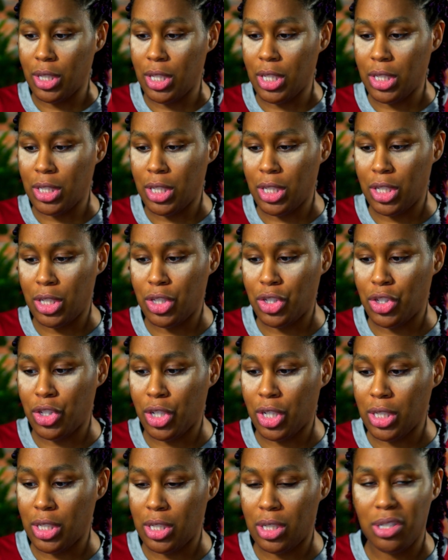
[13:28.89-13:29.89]
This is
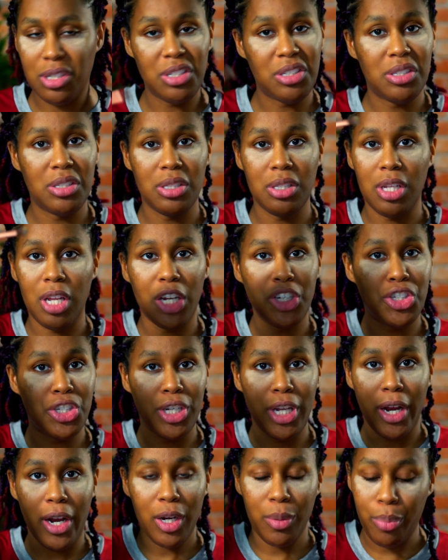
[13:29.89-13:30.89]
just a
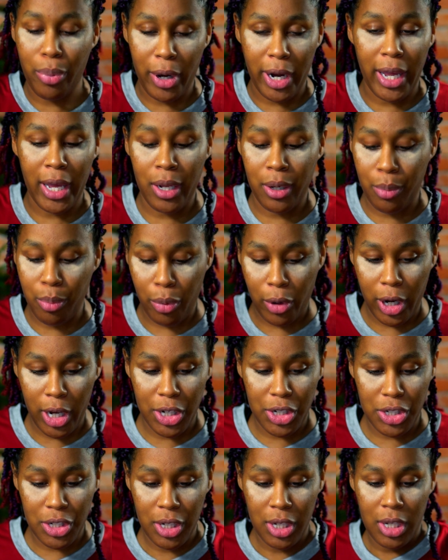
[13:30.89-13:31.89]
generic brand
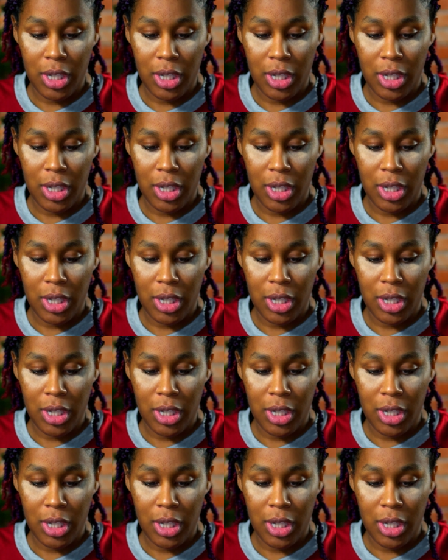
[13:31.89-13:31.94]
brush,